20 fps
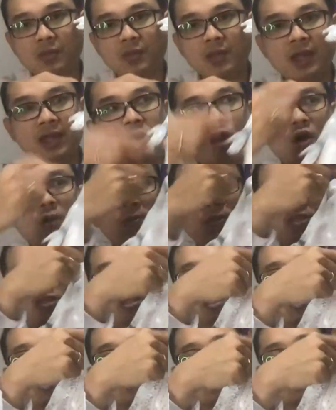in the
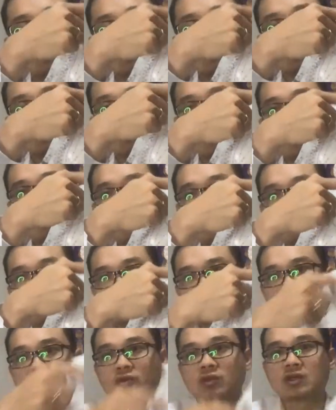opposite of the
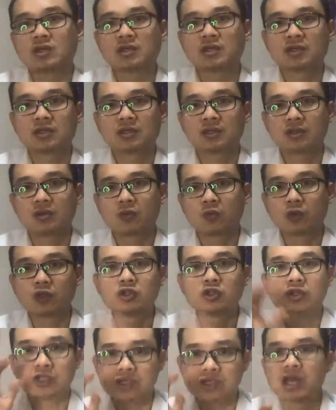shoulder, which
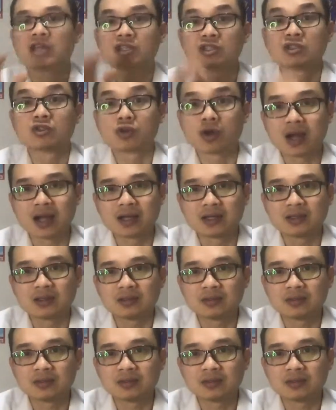she hasn't tried.